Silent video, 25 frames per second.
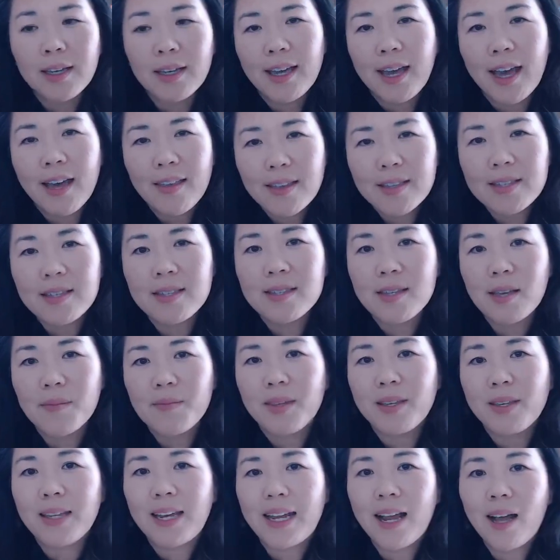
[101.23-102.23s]
And this is
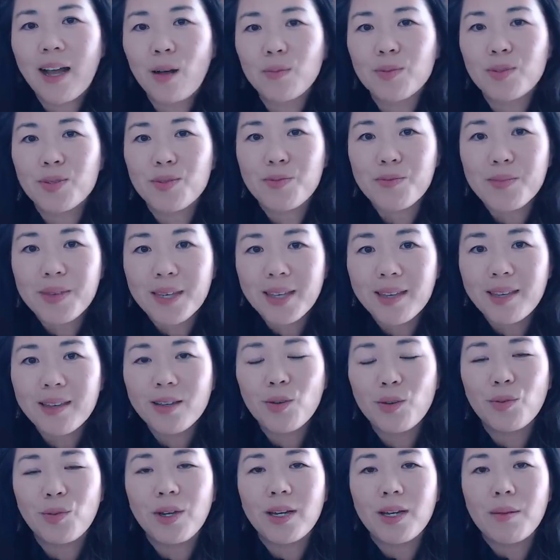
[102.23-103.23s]
something that helps me
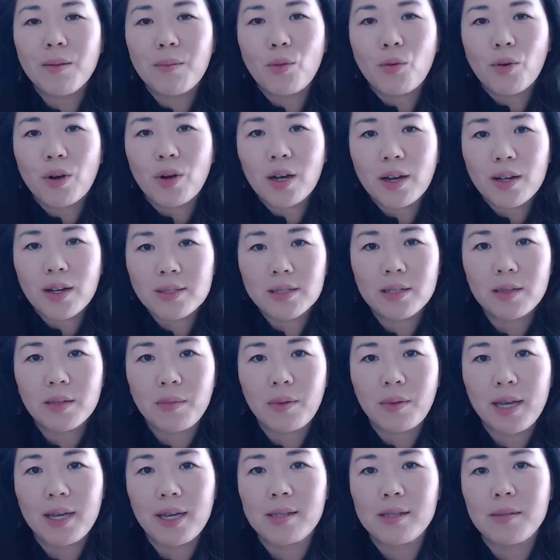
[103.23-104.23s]
create a more
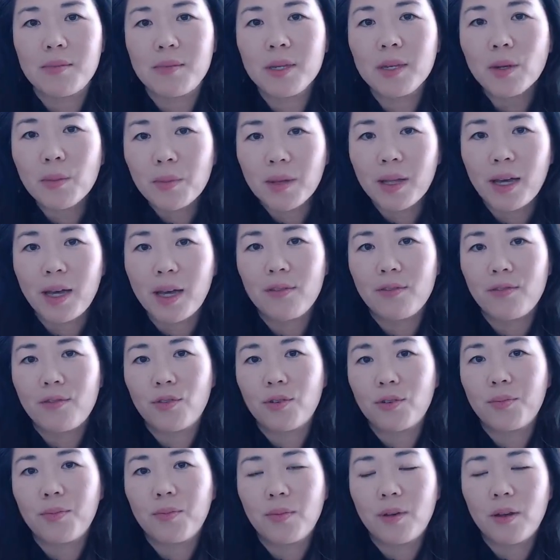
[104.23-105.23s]
customized meal plan
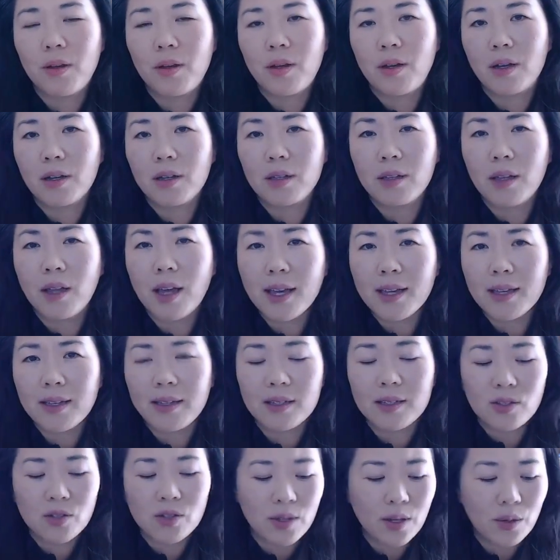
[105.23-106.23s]
for a
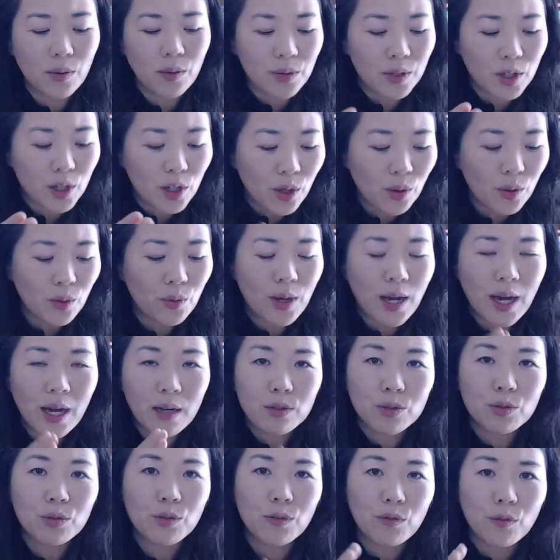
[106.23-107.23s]
client so that we know
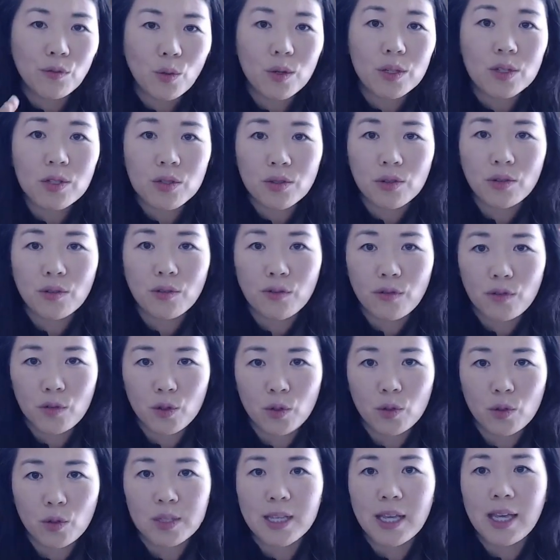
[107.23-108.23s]
how to avoid certain
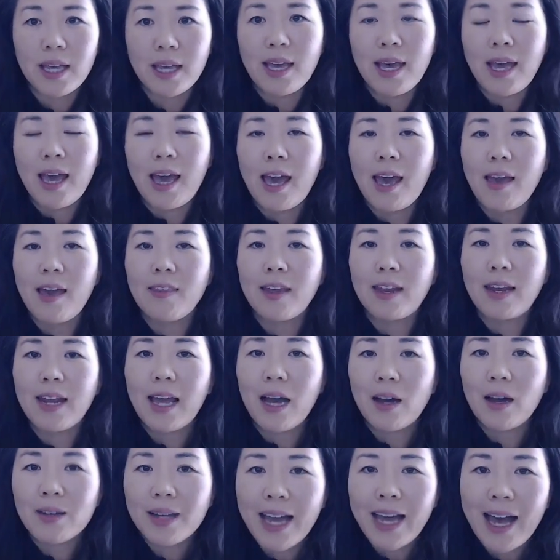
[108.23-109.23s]
foods and then
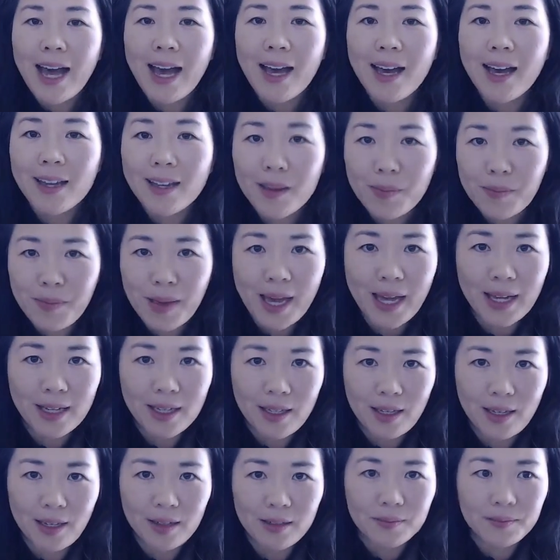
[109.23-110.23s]
how to add it
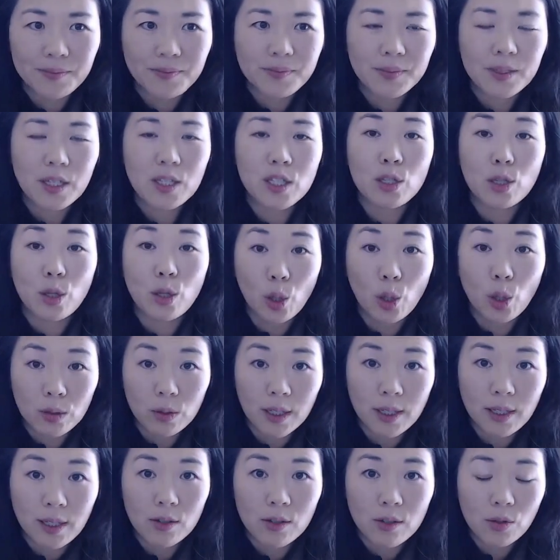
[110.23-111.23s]
back in
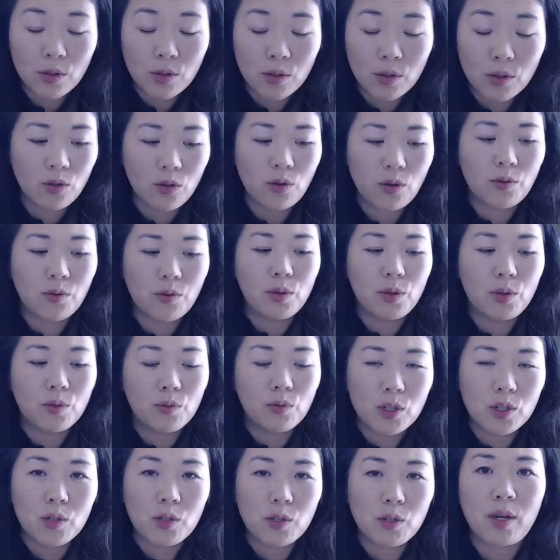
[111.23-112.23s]
slowly so that your immune
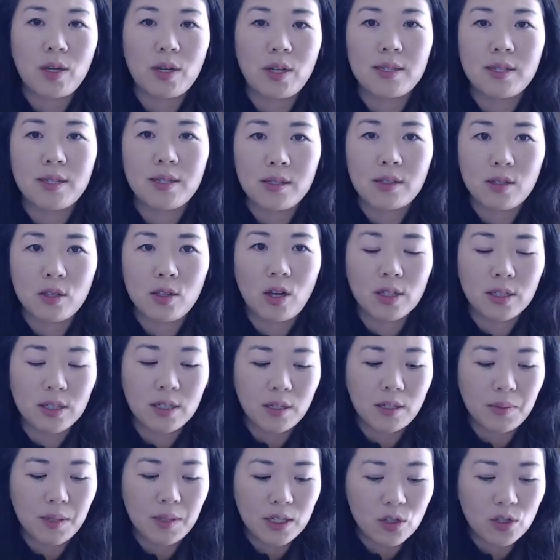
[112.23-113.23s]
response is not
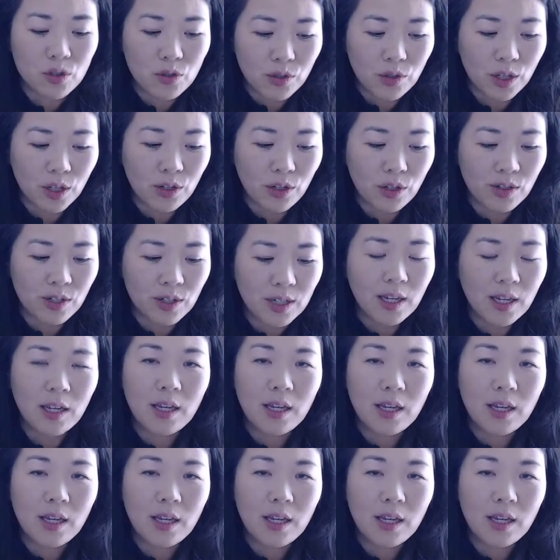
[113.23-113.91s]
going to be as triggered,